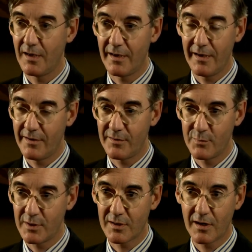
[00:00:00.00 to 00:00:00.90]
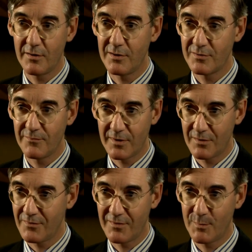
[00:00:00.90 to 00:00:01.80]
and to encourage a
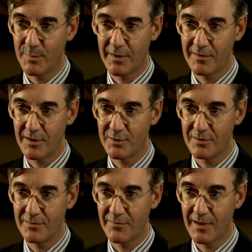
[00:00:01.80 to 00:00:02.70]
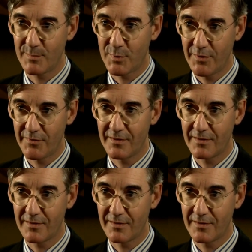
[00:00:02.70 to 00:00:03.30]
vigorous implementation of that policy.